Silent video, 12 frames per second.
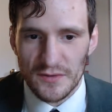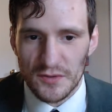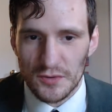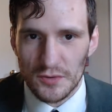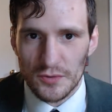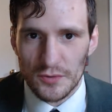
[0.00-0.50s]

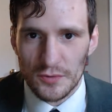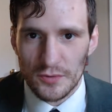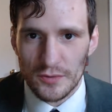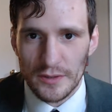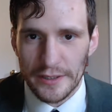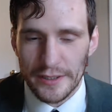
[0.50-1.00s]

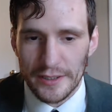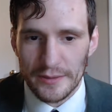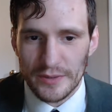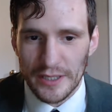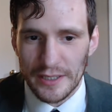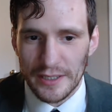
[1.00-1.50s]
to
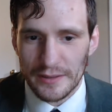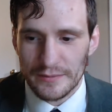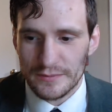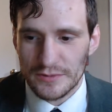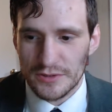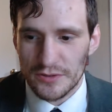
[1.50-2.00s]
play
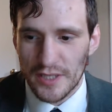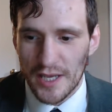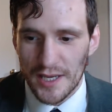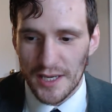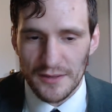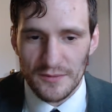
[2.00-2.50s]

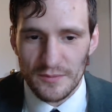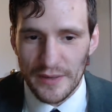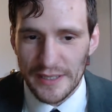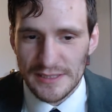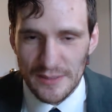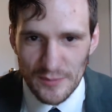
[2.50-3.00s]
2K
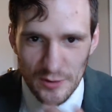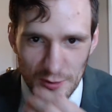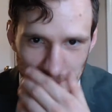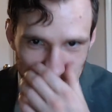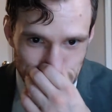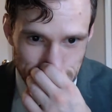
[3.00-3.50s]

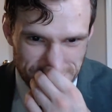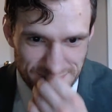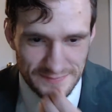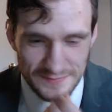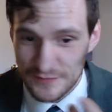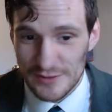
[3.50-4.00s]
basketball
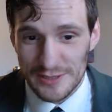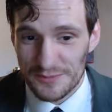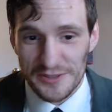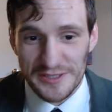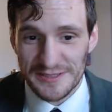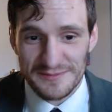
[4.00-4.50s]
for some
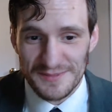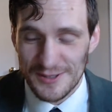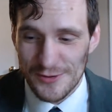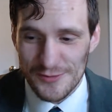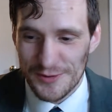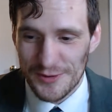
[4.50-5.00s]
reason
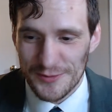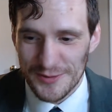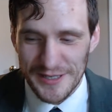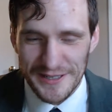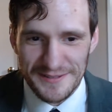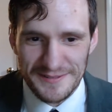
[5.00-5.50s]
over and over
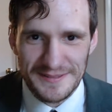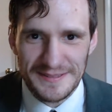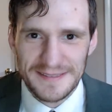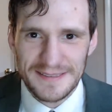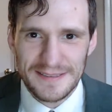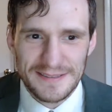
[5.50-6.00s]
again.
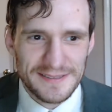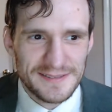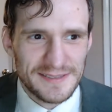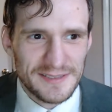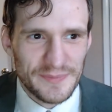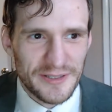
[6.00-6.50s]

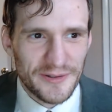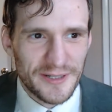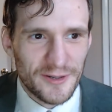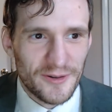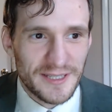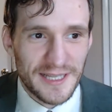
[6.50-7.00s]
He's been going
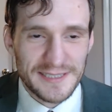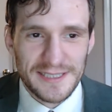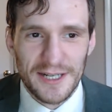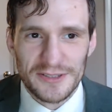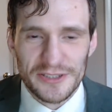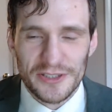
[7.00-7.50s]
crazy. That's
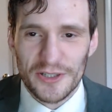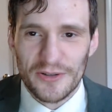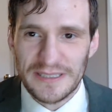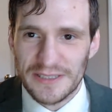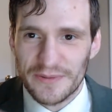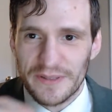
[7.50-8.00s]
how stir
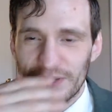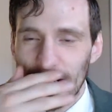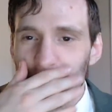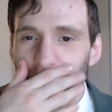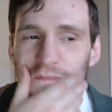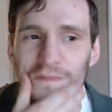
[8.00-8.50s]
crazy we've
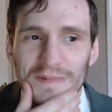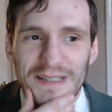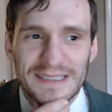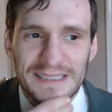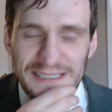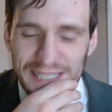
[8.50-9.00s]
gotten.
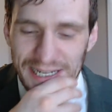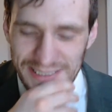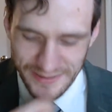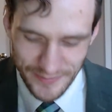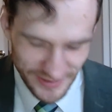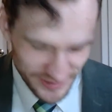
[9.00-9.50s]
Is he's
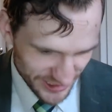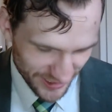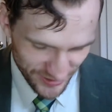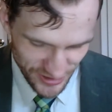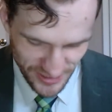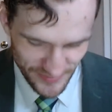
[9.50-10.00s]
actually been
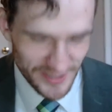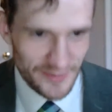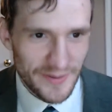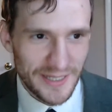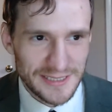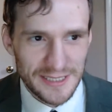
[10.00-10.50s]
challenging me to
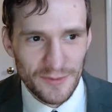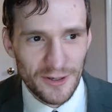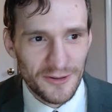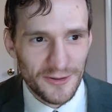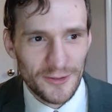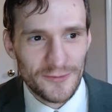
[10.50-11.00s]

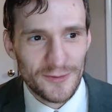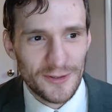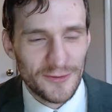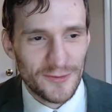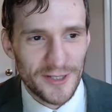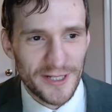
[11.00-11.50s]
basketball over and
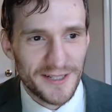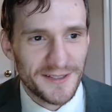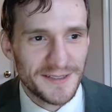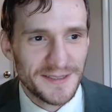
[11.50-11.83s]
over again.